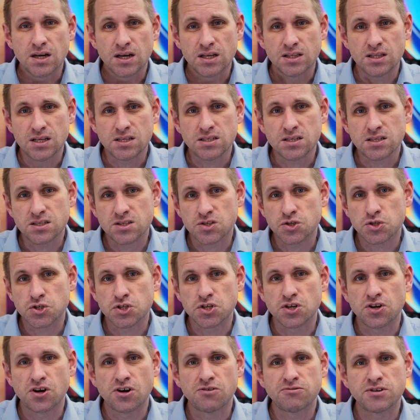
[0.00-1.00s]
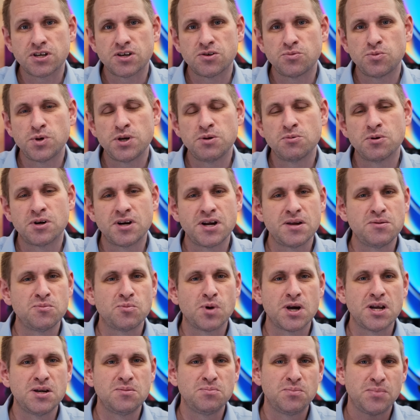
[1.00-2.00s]
And this is the scenario we were in
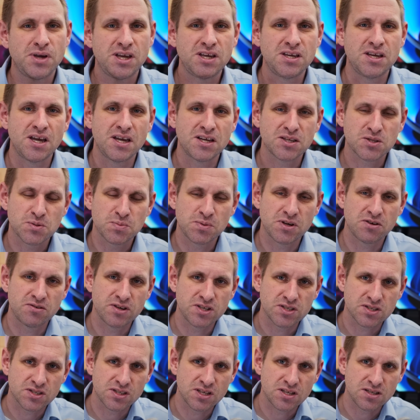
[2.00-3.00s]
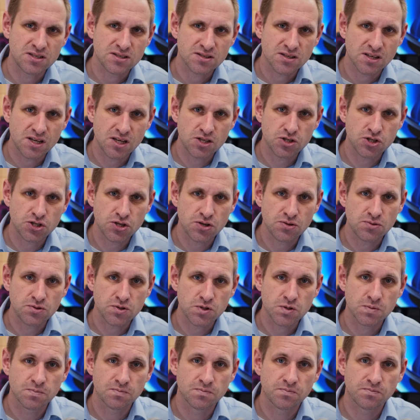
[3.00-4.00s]
when Pete experienced these
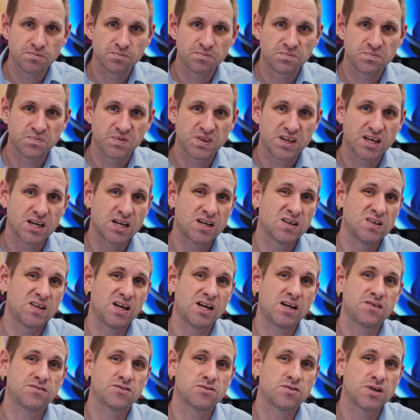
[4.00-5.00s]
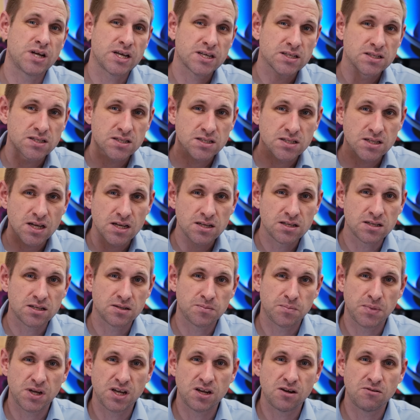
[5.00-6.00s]
issues. After an
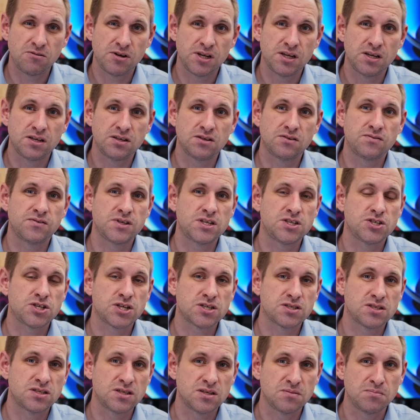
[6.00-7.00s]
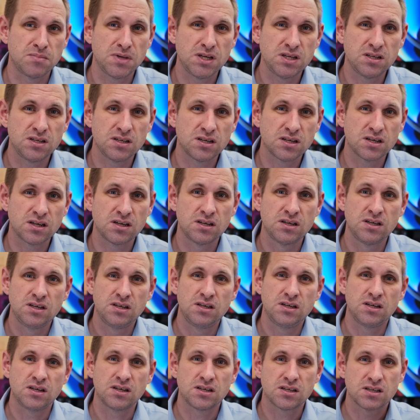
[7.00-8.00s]
extended period of ingesting media
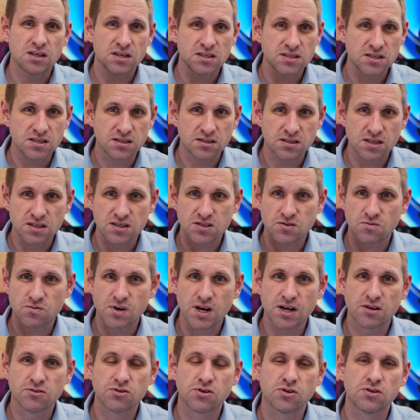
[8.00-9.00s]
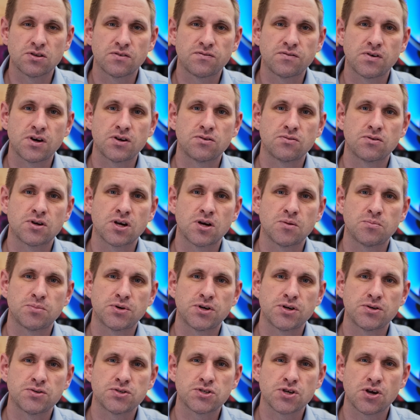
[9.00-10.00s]
and cutting things around on the Final Cut
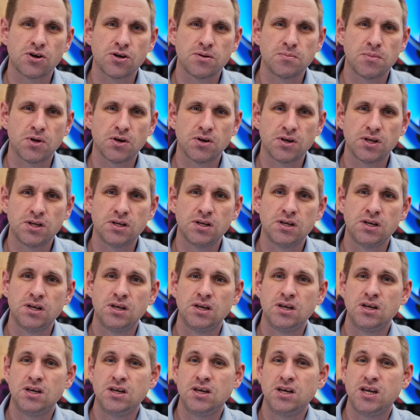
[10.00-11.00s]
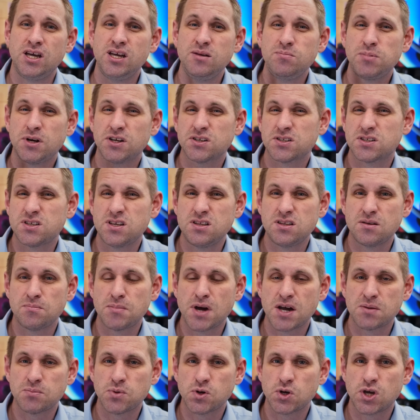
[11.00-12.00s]
Pro timeline, he plugged in the
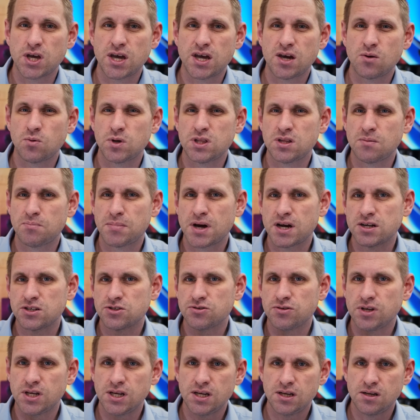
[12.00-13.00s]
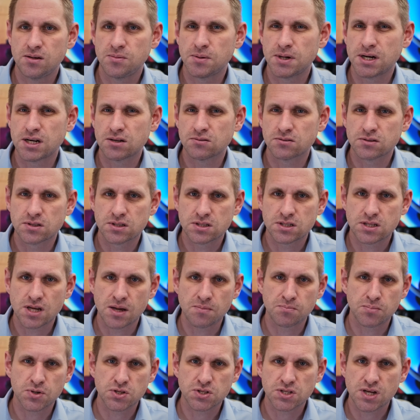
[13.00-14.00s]
MacBook Air when the battery hit about
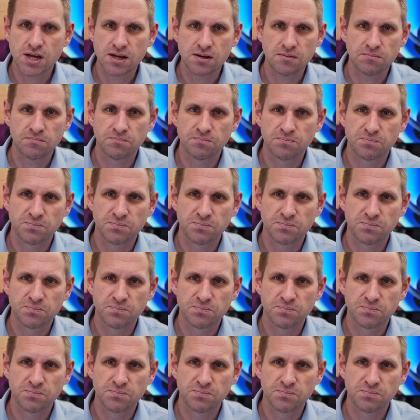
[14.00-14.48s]
10%.